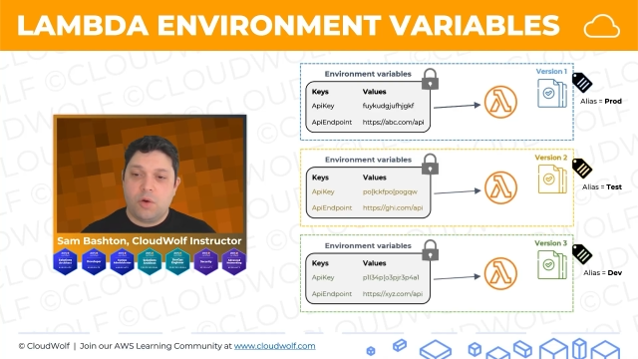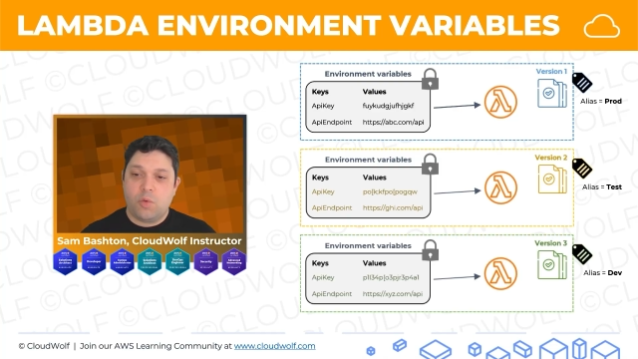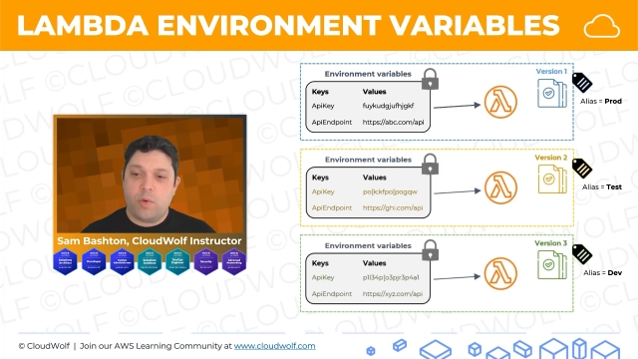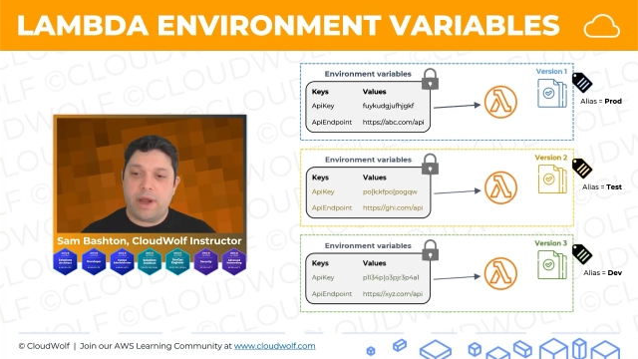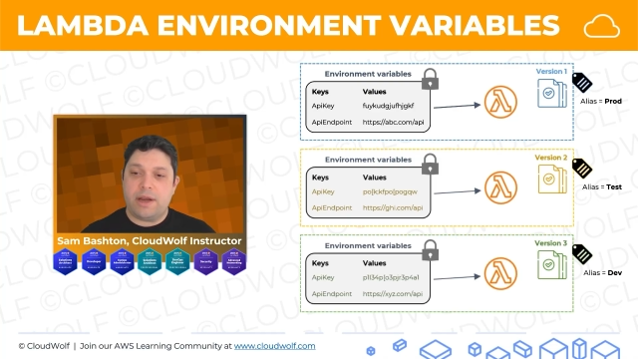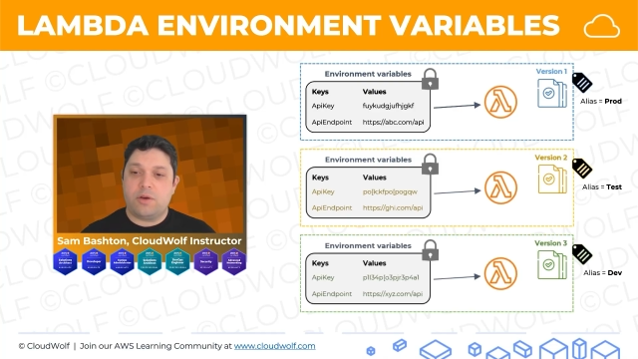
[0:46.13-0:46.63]

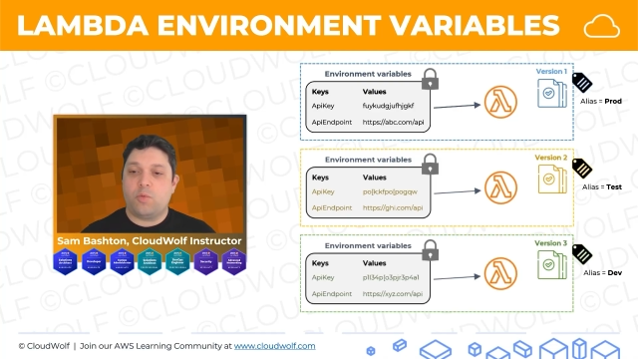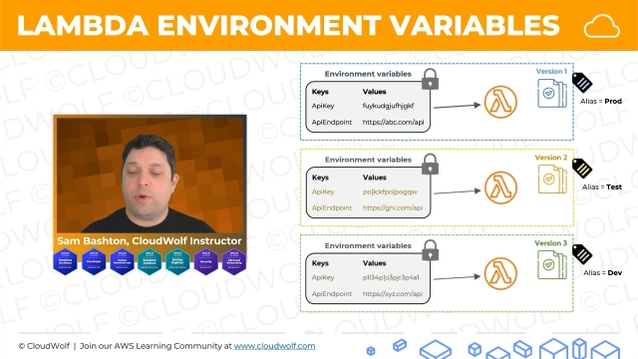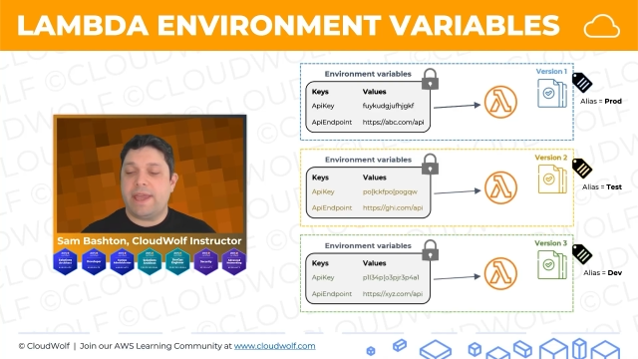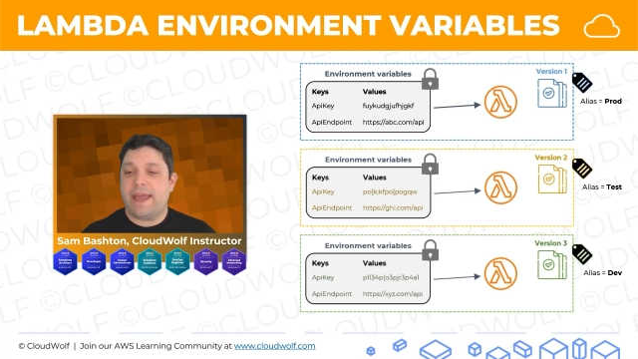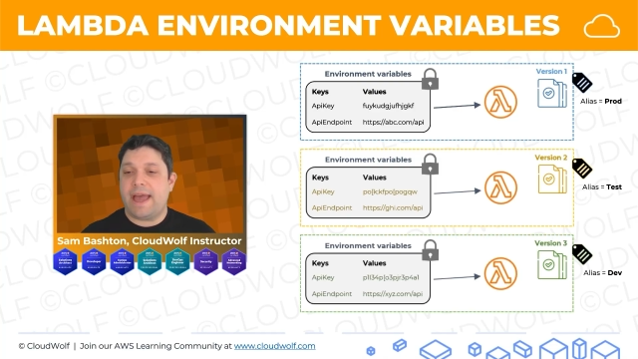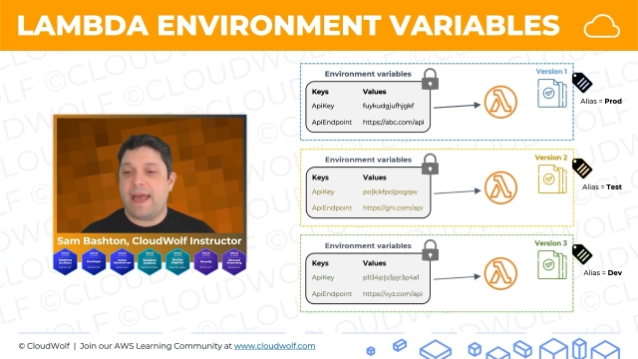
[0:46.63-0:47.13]
when
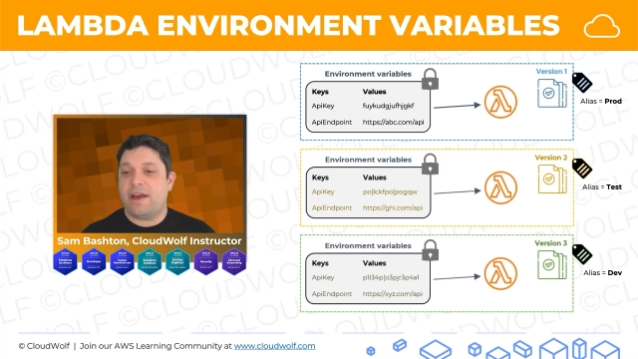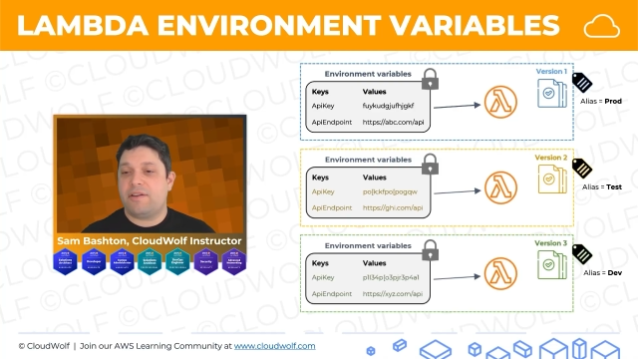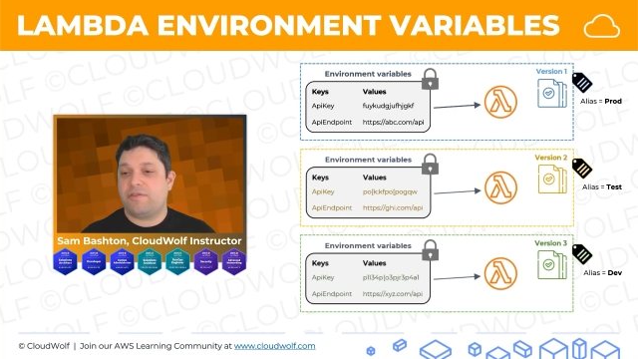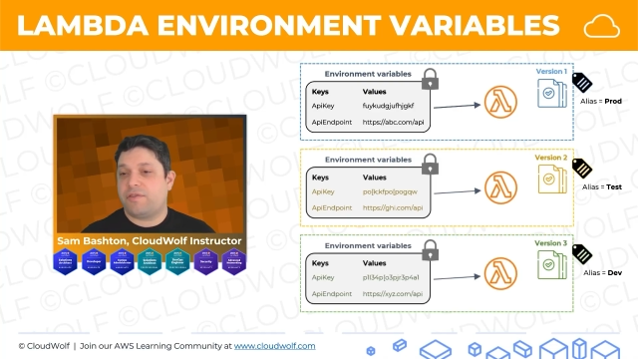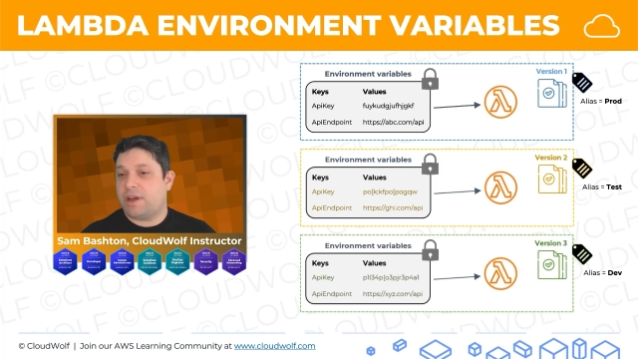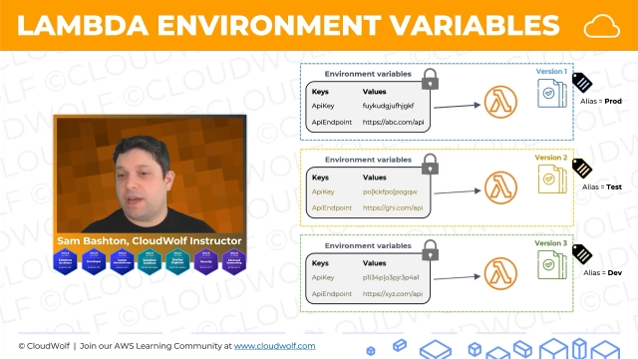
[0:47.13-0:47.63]
we
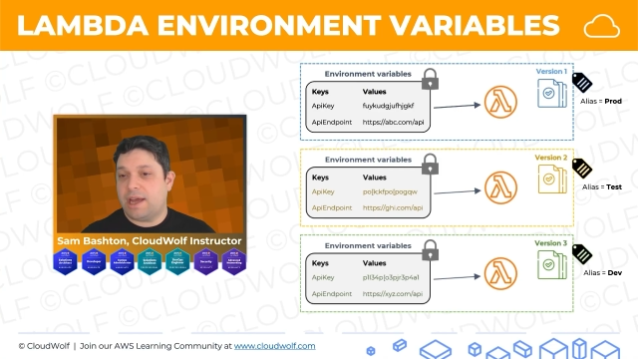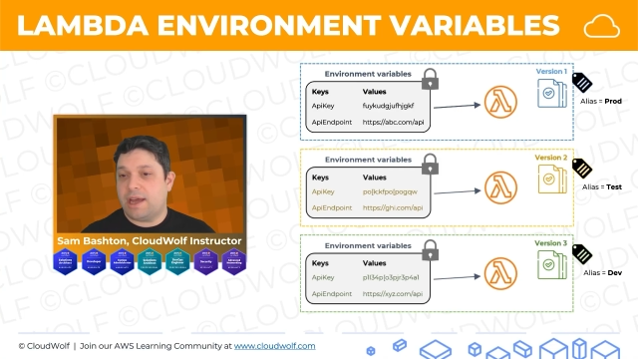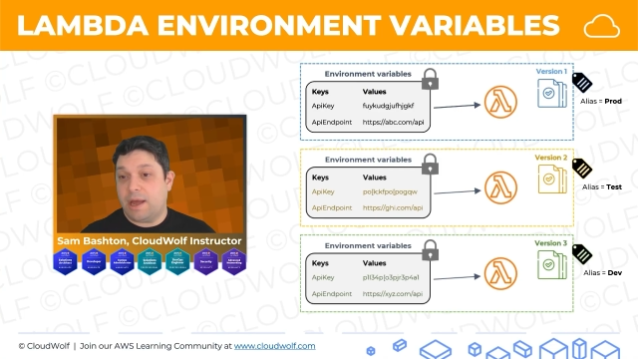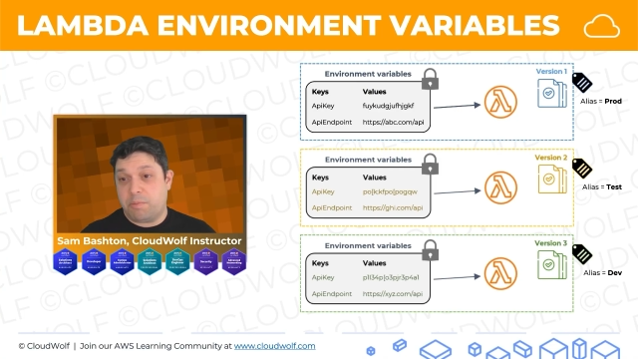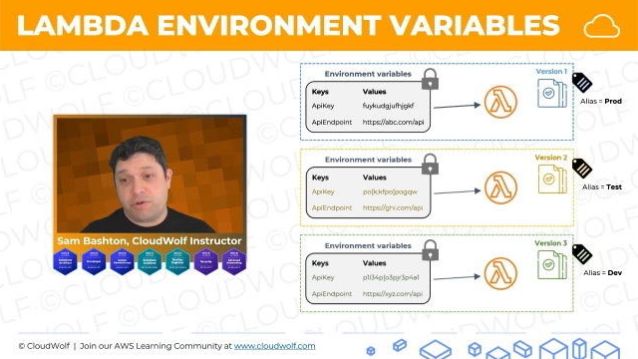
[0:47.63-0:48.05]
have a